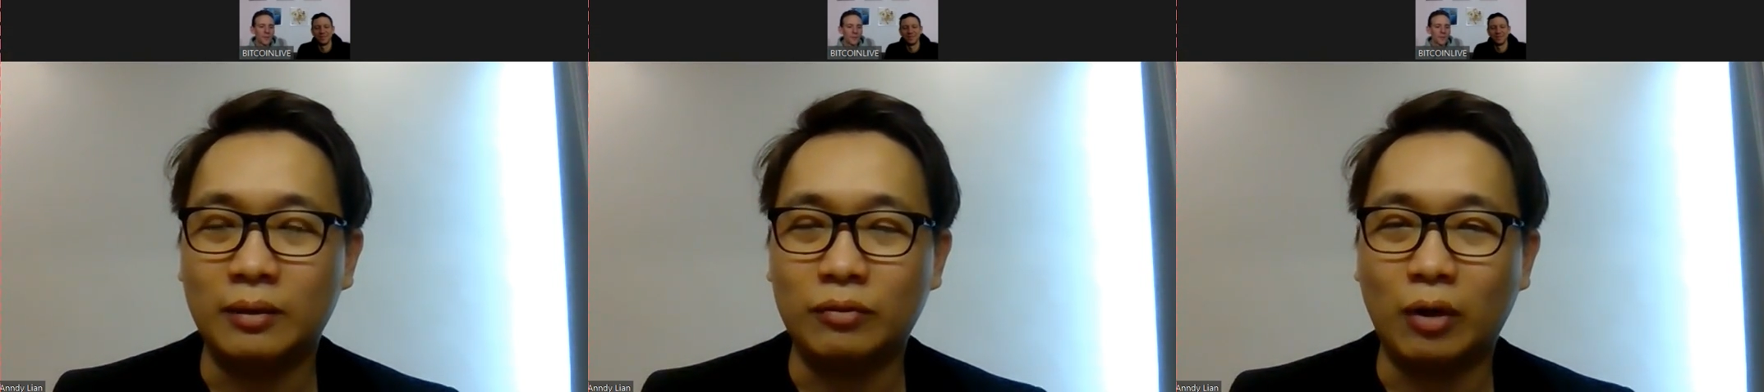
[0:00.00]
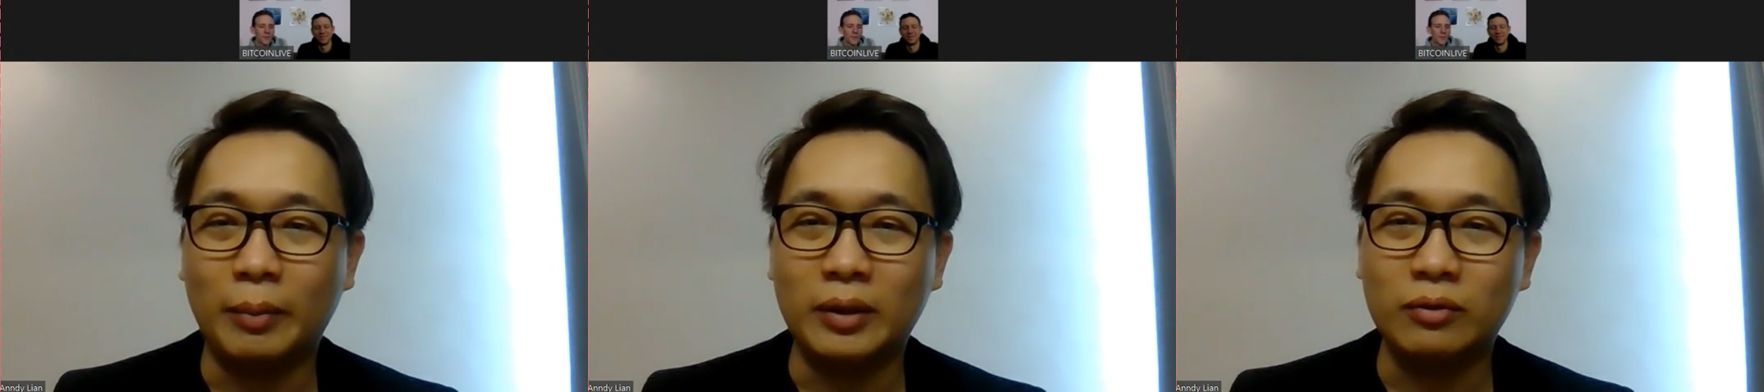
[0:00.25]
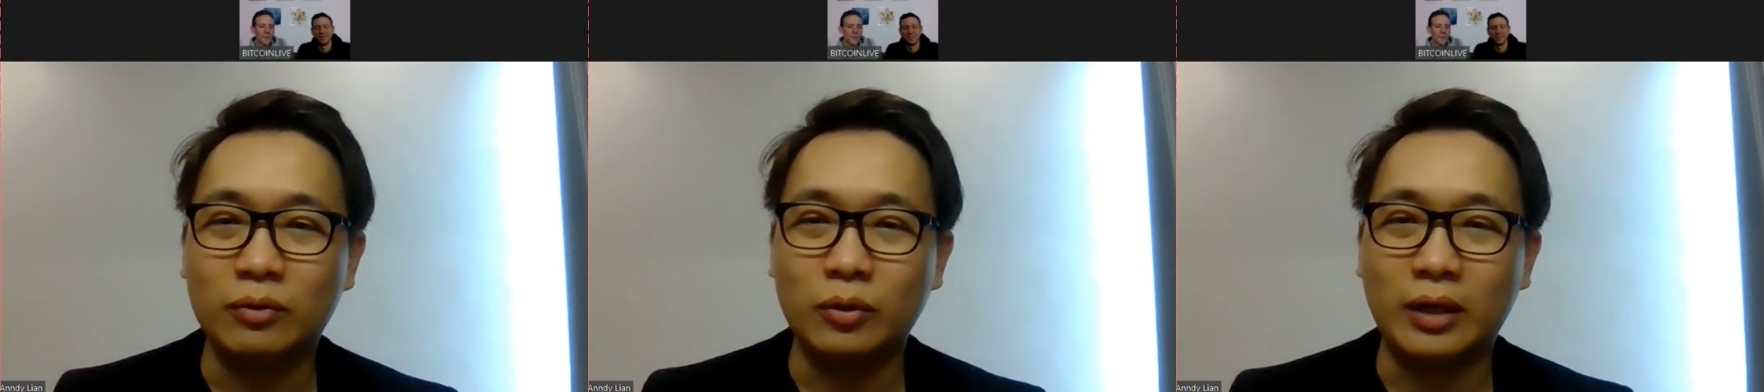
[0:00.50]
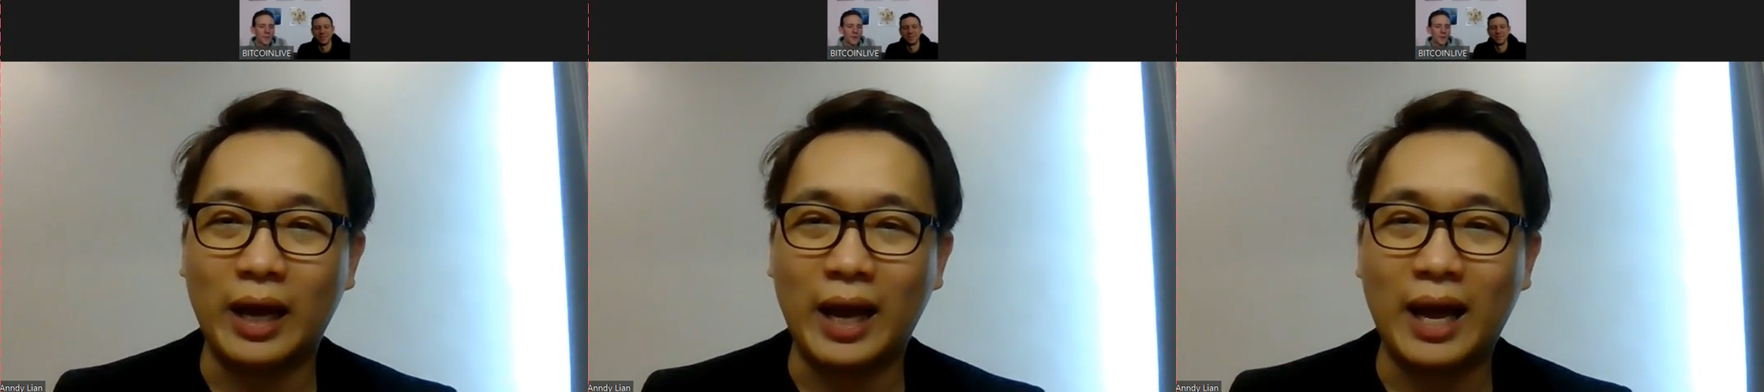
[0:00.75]

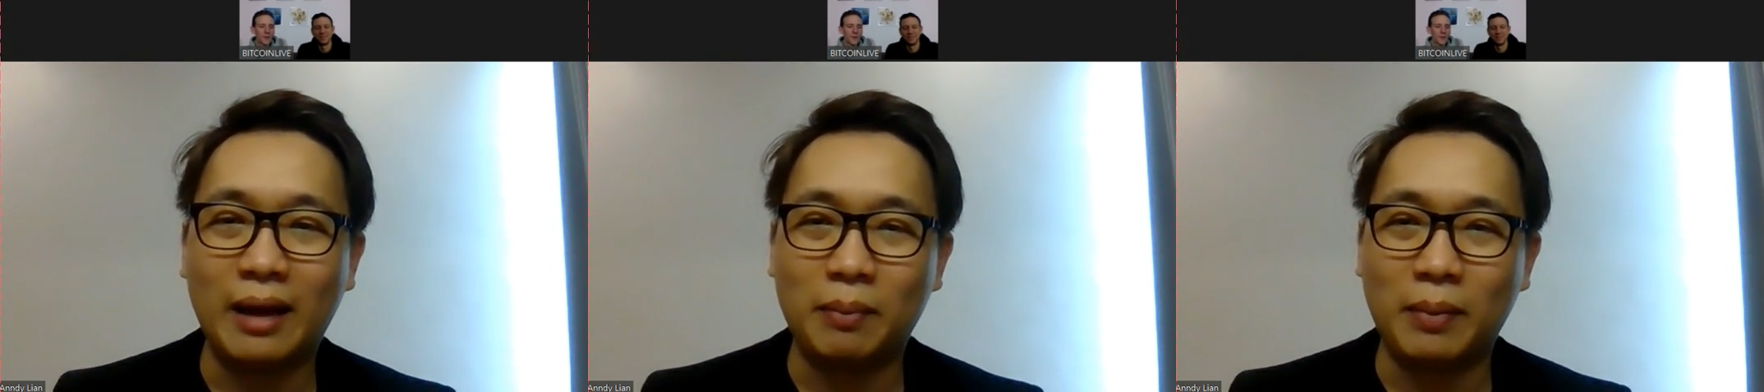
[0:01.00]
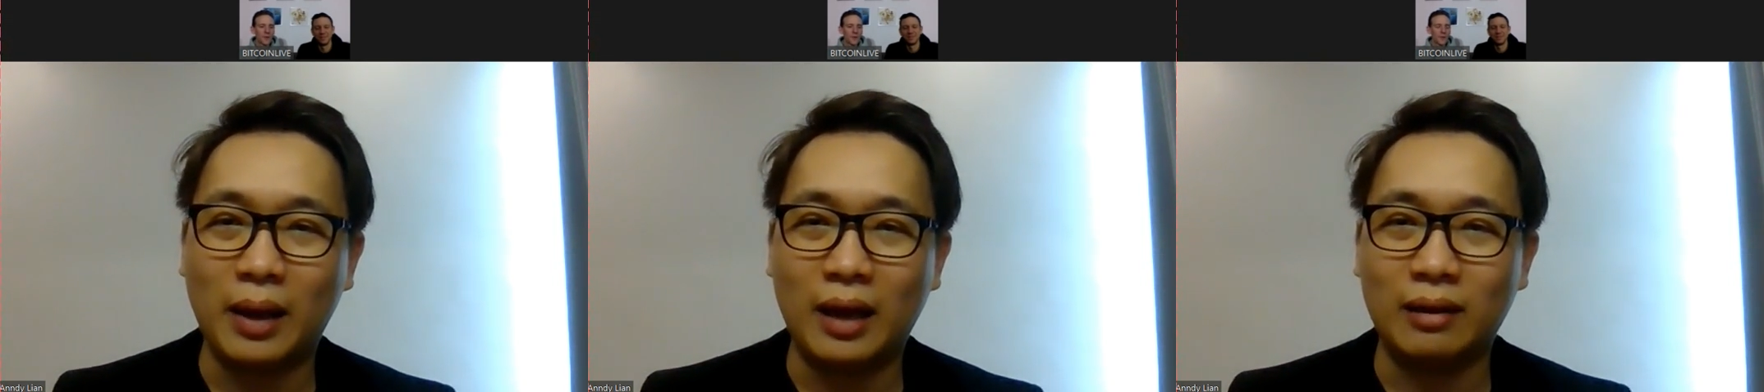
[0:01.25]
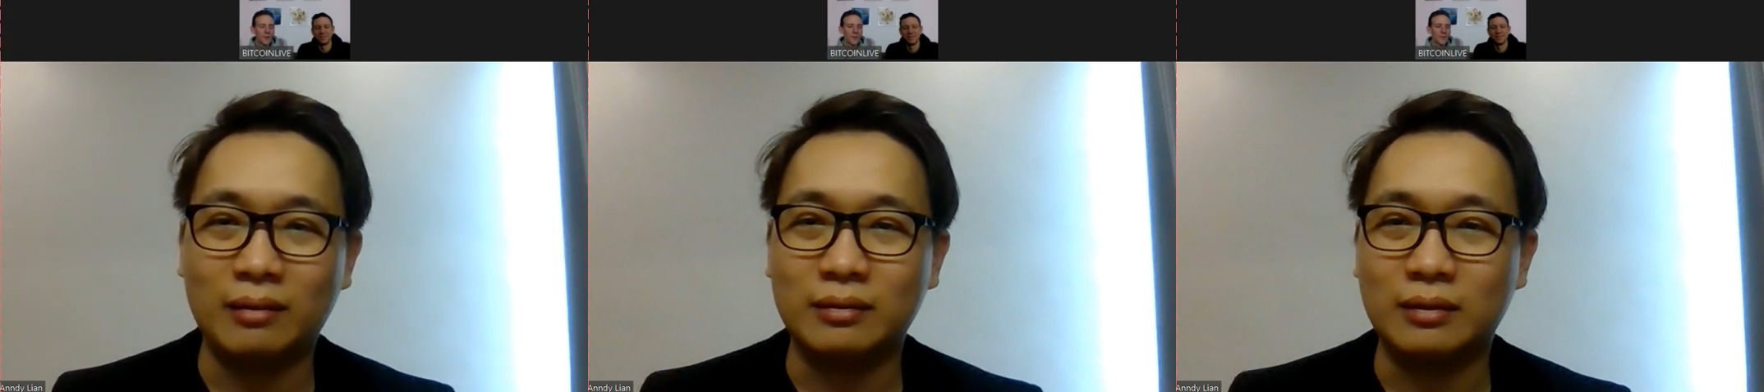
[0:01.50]
Robinhood app and